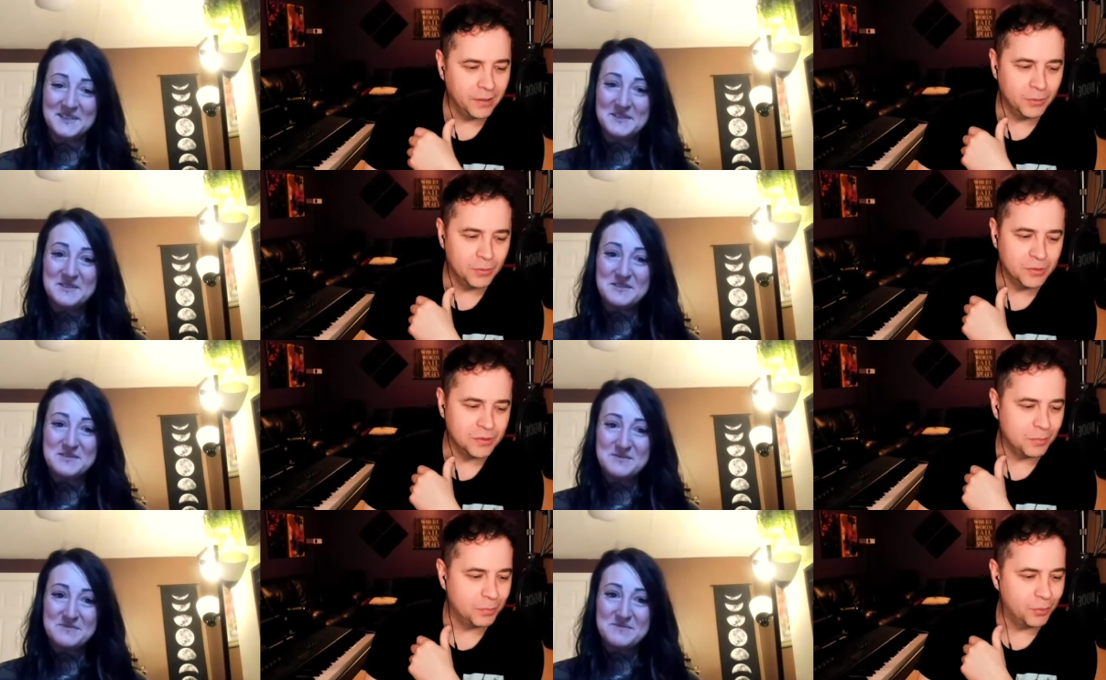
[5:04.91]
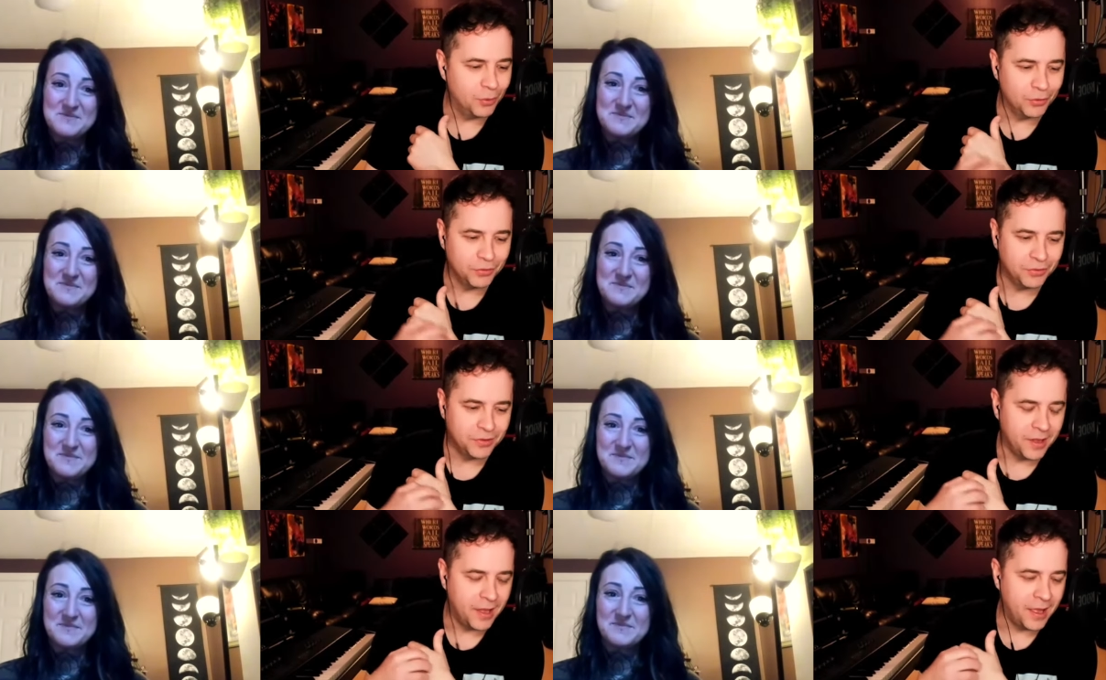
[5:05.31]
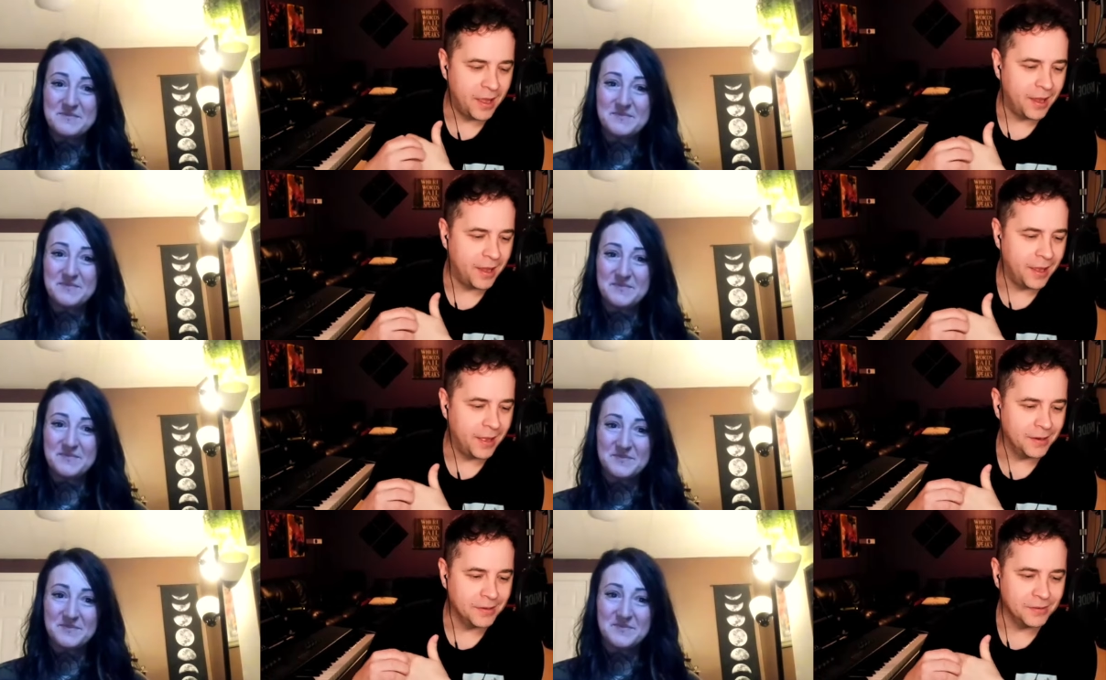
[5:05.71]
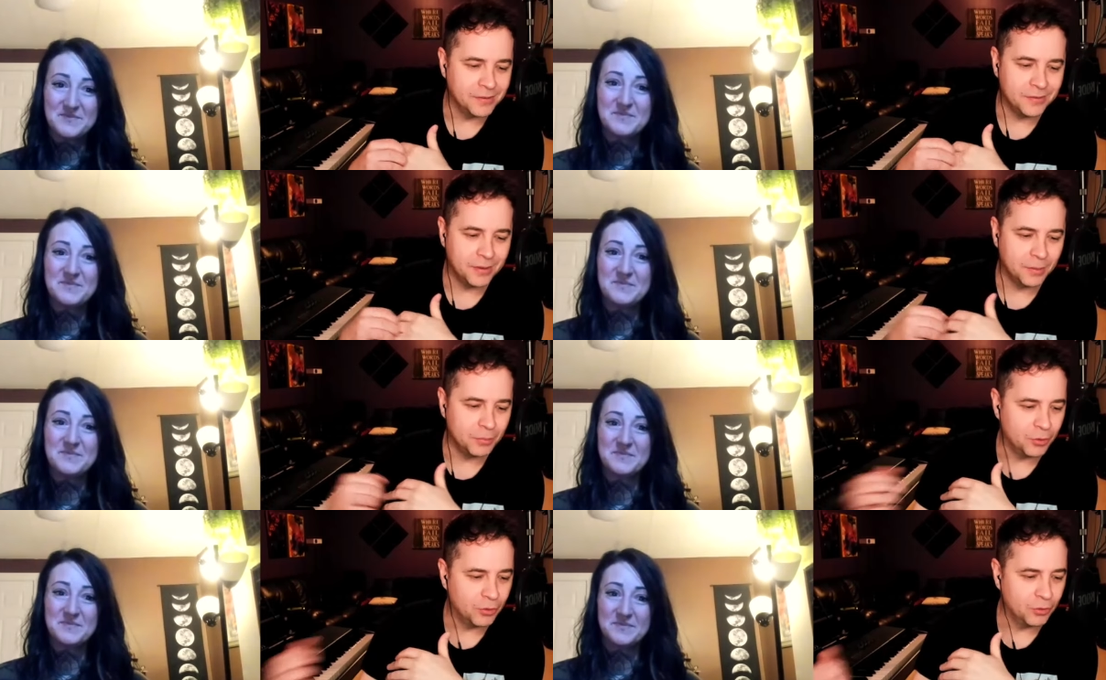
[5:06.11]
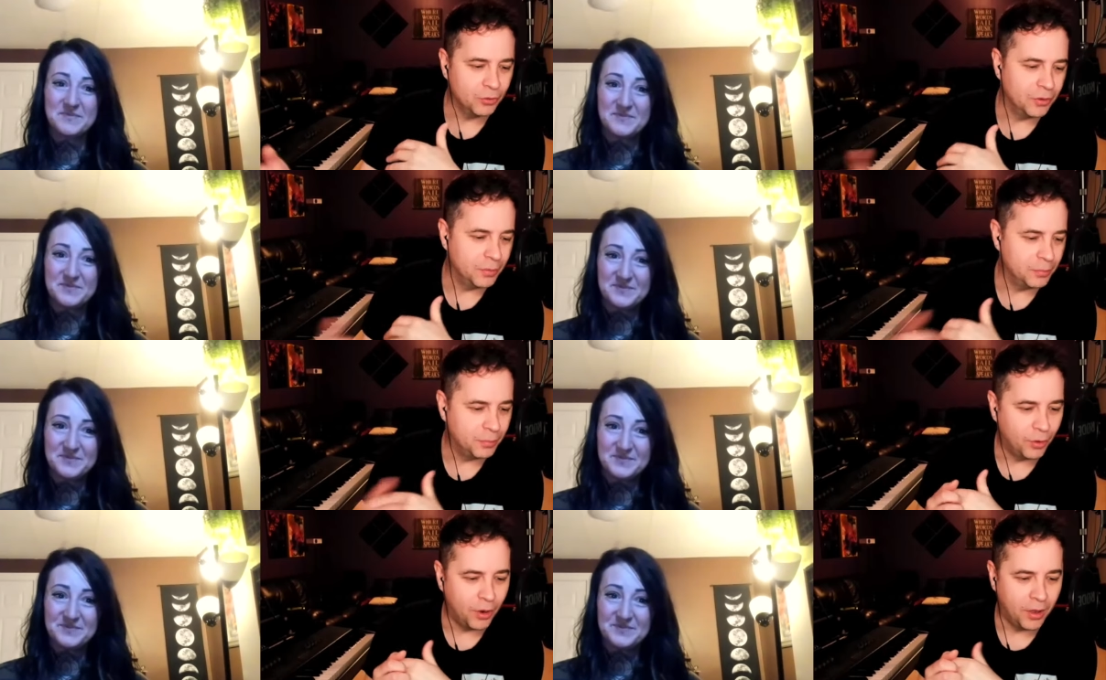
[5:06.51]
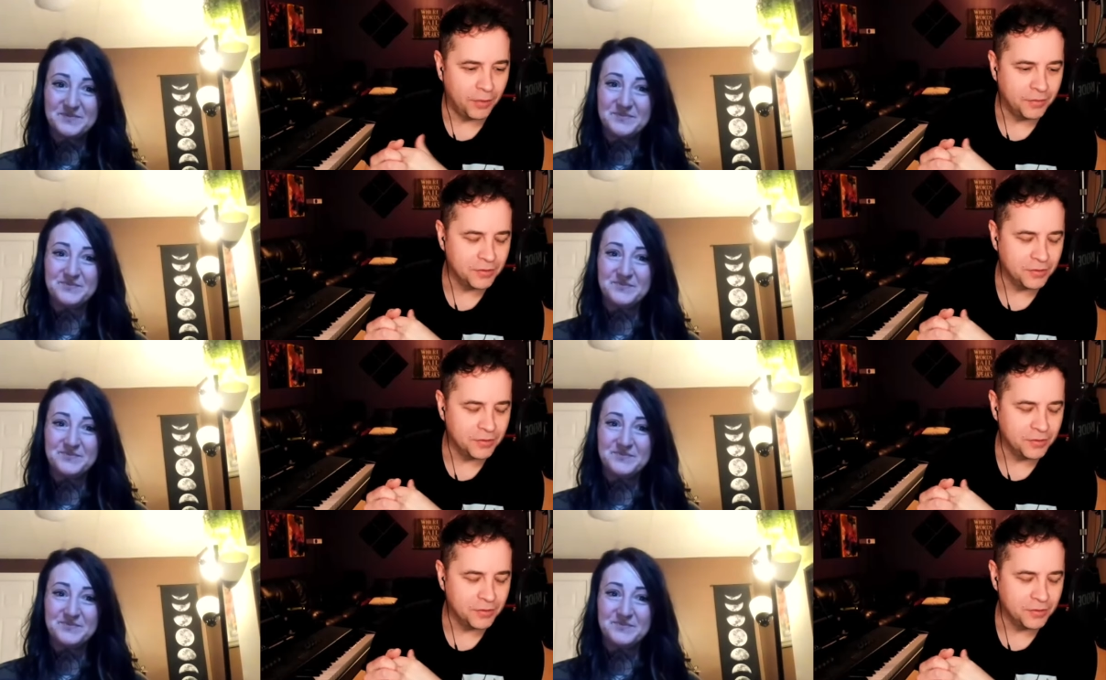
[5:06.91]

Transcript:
Speaker 1: It was a birthday, and some girl had brought